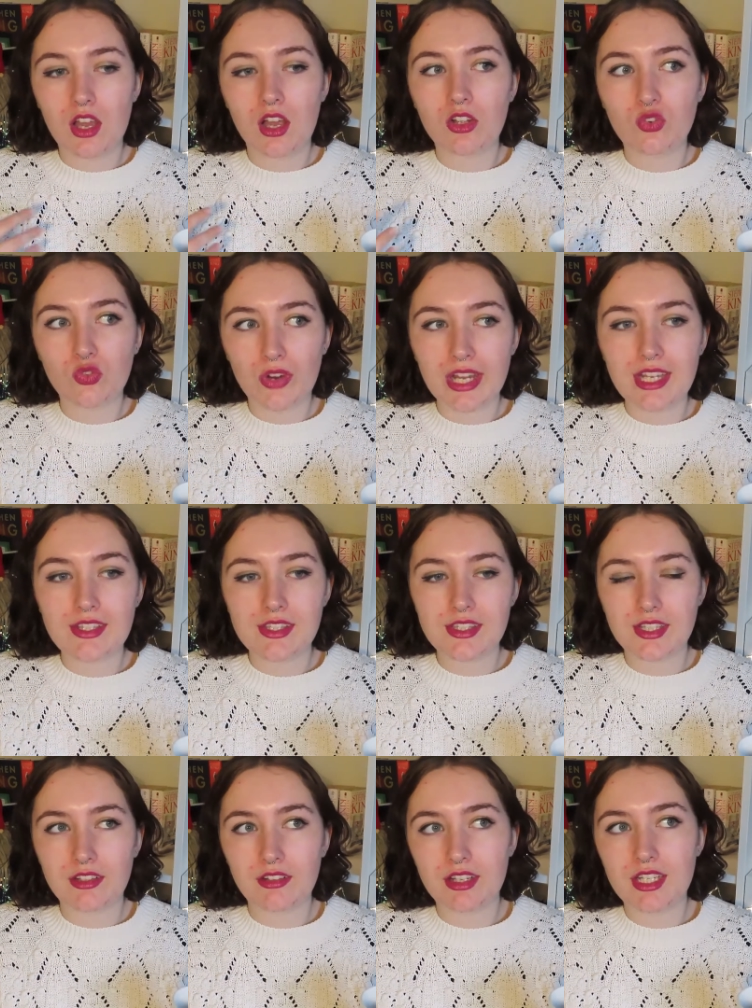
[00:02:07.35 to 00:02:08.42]
a great
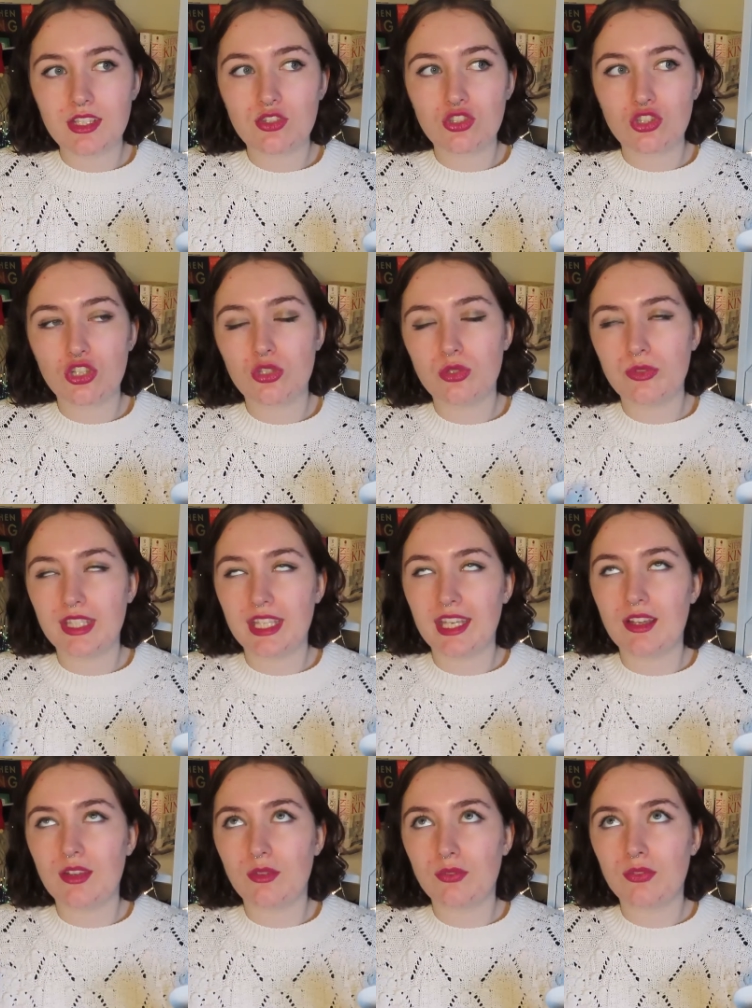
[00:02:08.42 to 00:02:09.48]
series to
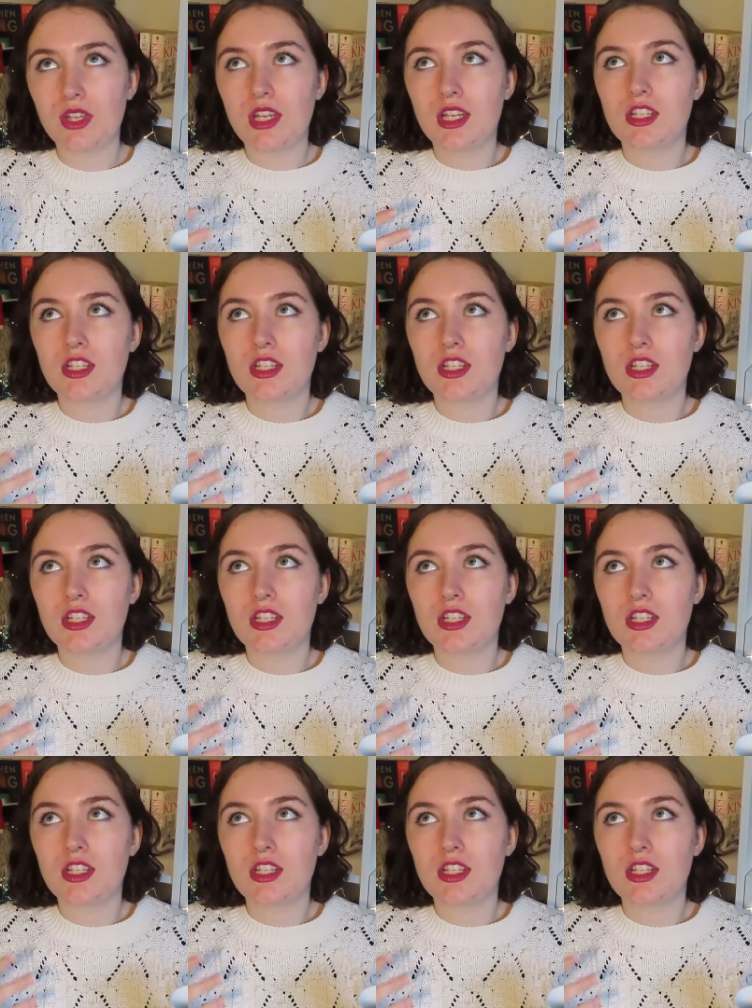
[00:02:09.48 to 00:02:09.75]
give